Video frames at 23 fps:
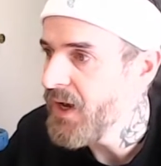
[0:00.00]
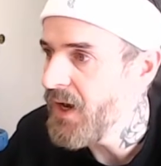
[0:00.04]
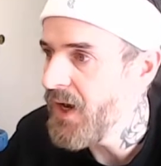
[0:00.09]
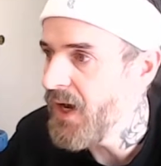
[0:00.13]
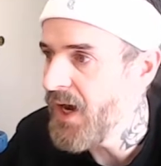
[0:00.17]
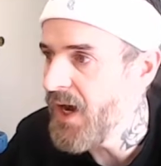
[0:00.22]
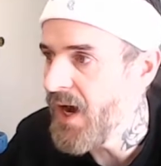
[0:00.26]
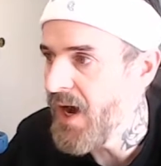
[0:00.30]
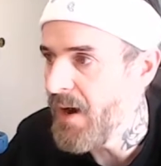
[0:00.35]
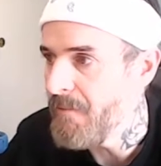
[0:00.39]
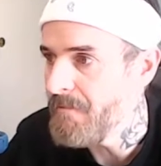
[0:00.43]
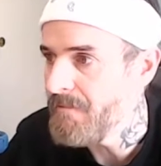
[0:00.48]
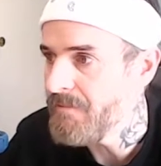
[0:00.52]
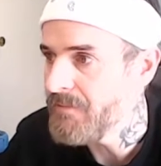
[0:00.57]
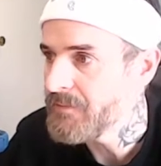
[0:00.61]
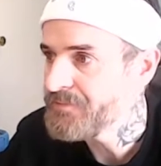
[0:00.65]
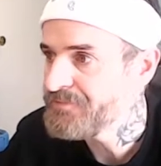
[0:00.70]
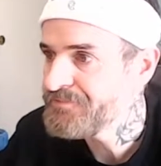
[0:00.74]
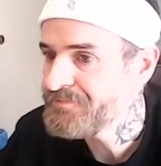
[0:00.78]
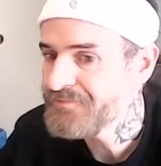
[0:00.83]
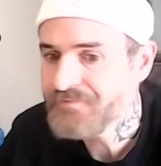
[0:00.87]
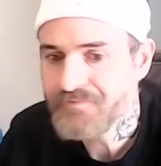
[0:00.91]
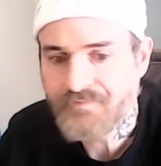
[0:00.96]
And
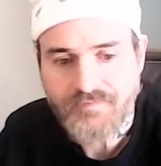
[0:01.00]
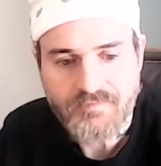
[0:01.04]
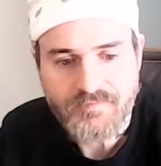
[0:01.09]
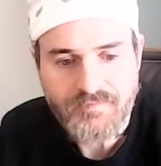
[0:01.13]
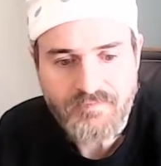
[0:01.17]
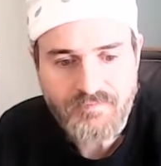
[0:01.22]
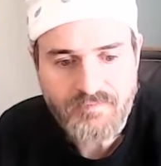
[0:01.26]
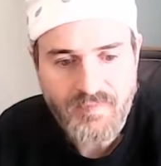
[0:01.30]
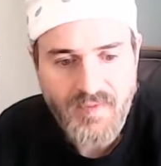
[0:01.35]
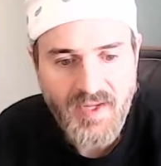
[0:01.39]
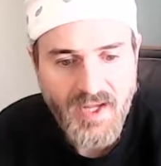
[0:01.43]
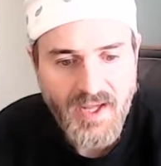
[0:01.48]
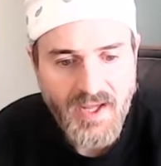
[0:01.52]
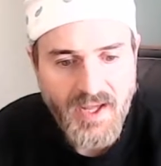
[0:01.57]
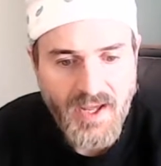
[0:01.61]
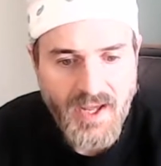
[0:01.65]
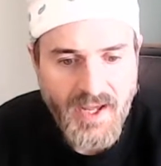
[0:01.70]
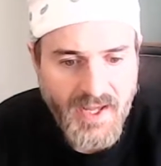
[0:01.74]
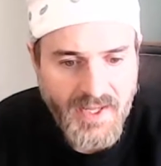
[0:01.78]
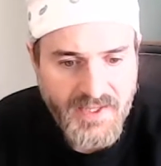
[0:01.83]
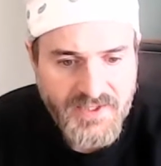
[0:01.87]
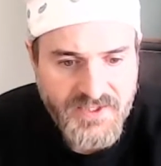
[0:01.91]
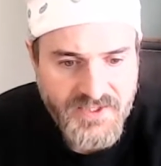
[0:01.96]

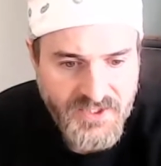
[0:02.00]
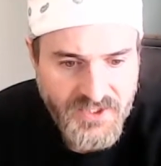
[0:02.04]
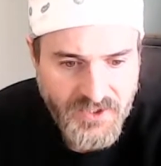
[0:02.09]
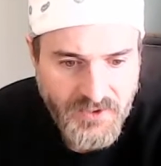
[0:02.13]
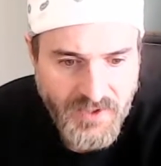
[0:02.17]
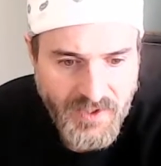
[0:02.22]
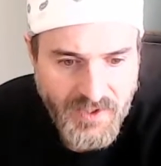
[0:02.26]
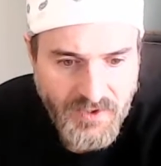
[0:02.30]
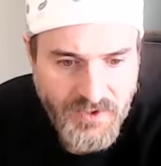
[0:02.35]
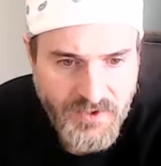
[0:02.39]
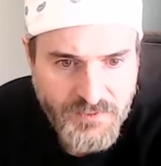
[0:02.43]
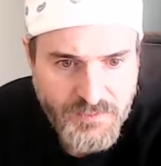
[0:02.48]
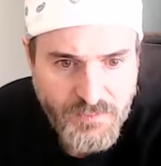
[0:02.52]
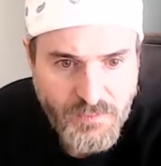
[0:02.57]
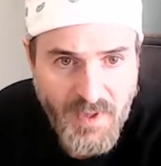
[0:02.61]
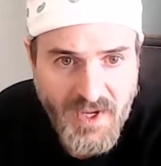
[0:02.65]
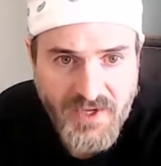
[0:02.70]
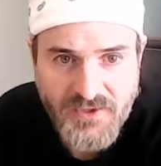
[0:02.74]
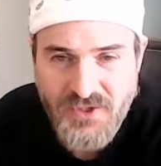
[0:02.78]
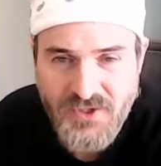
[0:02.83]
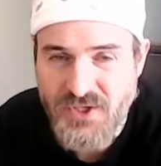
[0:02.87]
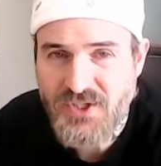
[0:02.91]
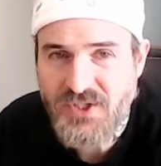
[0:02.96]
so
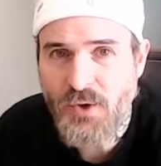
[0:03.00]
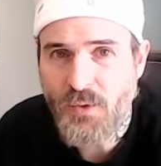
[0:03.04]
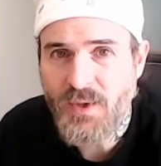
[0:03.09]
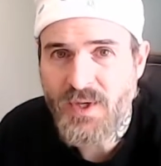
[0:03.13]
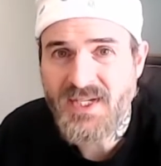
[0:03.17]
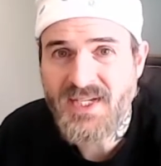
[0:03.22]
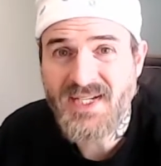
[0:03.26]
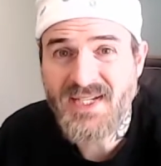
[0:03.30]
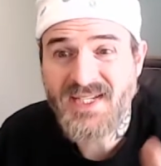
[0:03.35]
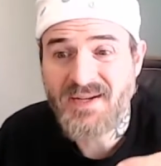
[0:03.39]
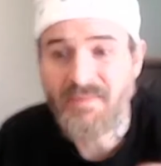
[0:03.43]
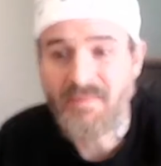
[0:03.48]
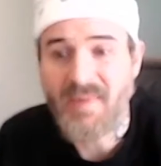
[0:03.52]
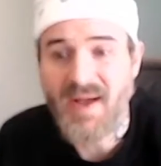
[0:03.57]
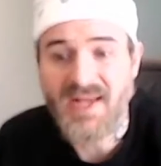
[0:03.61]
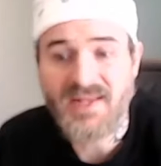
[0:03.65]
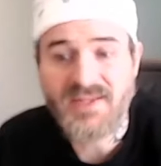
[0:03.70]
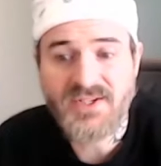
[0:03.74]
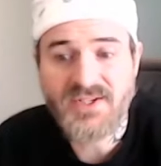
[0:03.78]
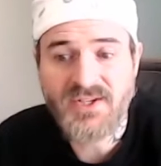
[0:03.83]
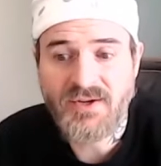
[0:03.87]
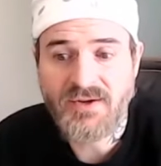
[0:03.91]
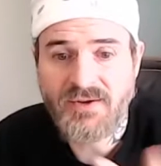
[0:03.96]
I'll just go into some
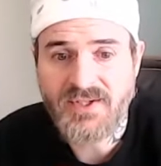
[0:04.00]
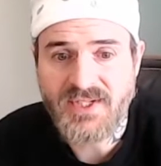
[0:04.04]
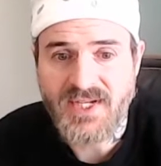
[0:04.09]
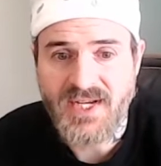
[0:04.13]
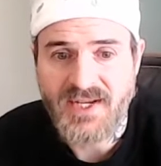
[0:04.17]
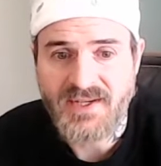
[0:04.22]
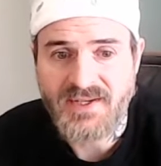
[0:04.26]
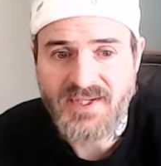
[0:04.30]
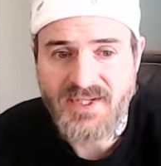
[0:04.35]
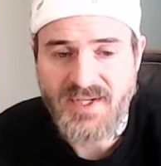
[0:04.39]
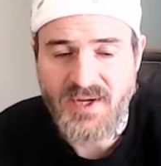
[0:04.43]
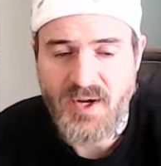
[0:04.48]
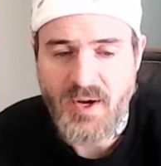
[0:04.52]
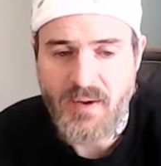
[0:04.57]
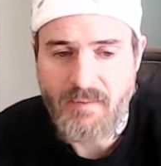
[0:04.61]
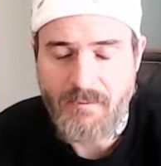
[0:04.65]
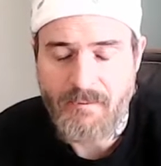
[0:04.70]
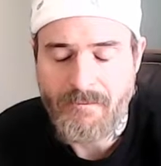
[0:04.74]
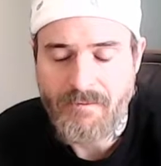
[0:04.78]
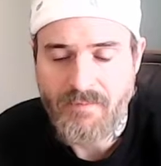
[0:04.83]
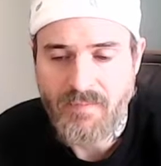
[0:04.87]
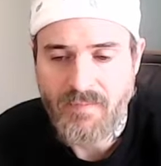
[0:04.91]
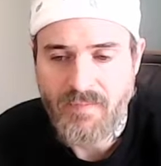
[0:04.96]
pencils and
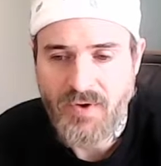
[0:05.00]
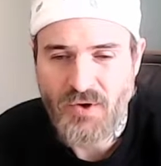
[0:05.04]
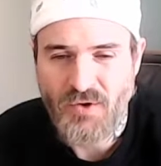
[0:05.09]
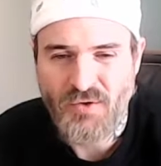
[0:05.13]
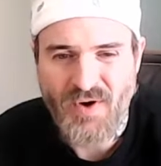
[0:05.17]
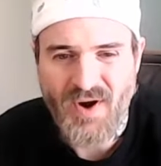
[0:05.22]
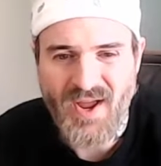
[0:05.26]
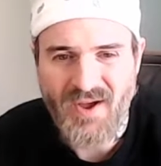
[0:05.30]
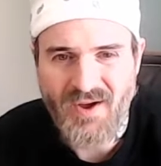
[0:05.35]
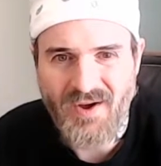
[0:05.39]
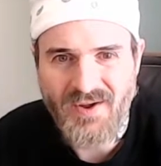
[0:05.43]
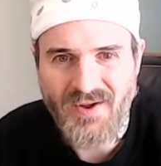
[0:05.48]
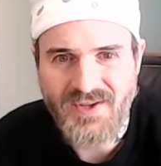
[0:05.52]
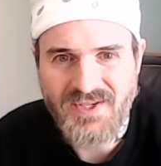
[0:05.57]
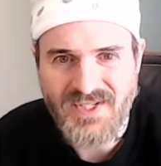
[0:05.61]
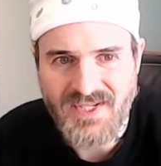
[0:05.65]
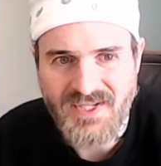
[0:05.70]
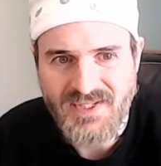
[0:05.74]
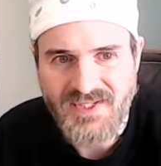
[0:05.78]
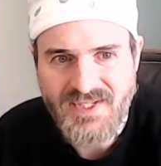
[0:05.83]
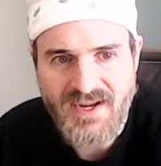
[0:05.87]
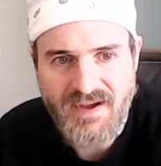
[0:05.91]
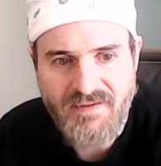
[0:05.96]
some crayons
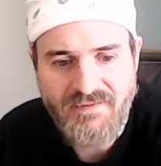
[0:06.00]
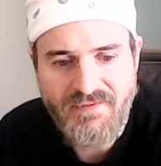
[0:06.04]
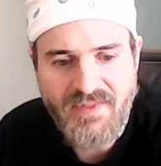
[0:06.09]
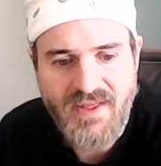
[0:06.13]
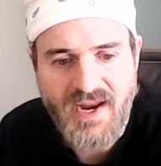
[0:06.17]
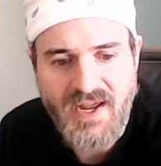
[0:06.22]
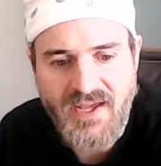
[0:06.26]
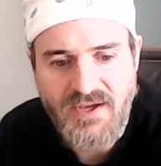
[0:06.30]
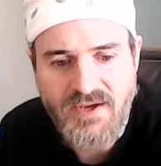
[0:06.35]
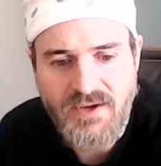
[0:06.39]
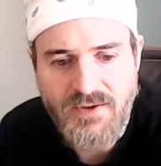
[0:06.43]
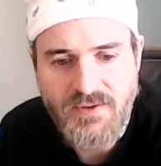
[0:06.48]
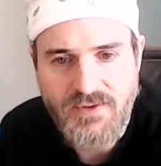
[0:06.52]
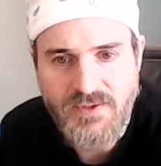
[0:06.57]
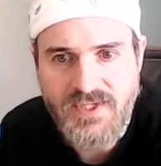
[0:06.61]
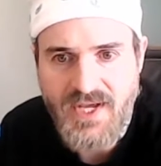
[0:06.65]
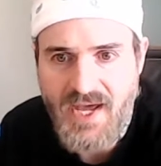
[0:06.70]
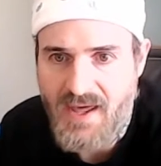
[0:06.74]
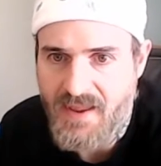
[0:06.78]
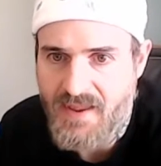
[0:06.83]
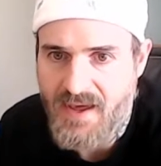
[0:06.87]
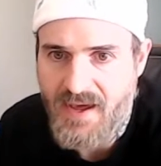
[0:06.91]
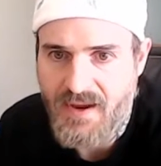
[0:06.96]
and stuff that I
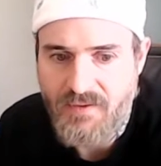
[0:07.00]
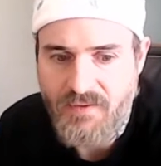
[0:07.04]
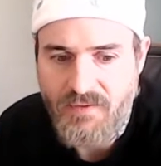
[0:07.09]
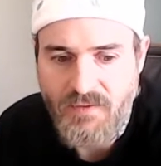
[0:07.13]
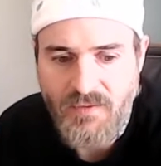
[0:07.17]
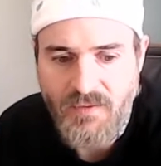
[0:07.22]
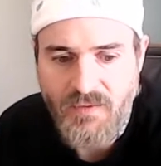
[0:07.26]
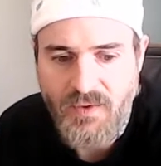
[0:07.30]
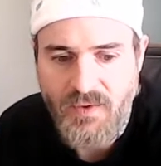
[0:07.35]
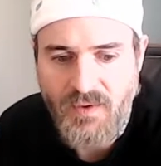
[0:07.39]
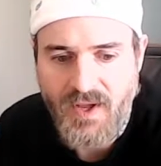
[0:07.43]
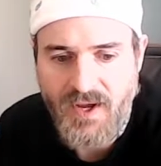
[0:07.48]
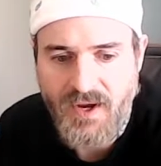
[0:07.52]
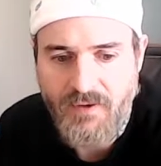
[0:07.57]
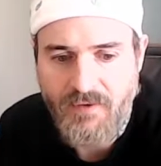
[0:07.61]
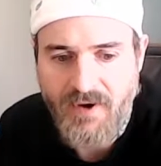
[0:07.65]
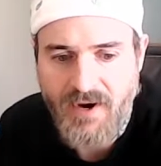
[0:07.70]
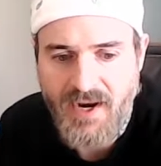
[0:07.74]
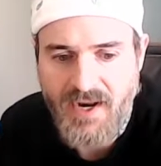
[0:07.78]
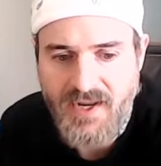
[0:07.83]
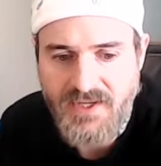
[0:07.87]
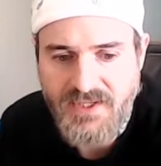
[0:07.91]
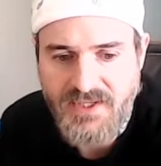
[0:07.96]
use, and then we'll get
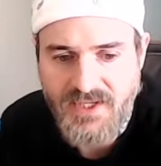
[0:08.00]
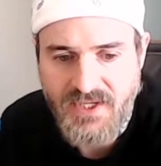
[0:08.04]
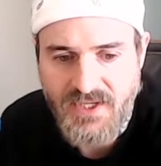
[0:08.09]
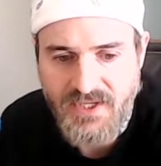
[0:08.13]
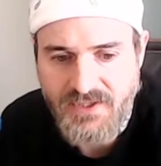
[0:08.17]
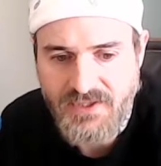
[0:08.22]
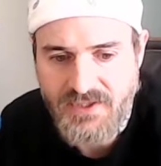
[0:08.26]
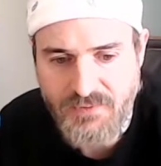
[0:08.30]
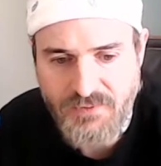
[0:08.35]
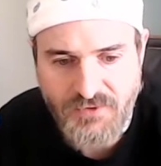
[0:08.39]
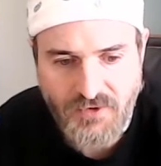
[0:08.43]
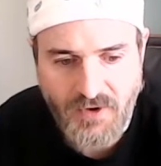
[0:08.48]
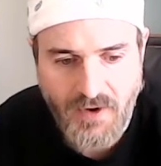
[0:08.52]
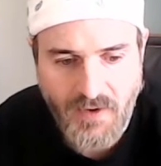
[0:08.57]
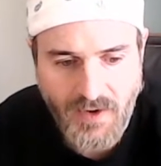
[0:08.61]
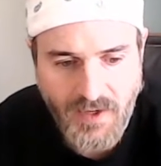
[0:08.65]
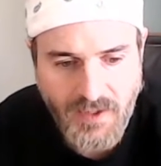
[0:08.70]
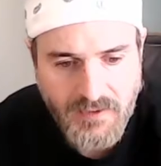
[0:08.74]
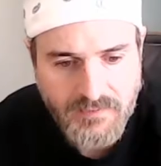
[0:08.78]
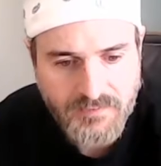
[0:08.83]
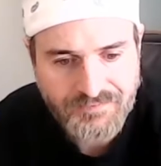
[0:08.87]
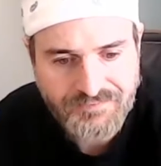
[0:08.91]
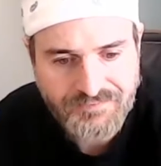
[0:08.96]
right into some drawing.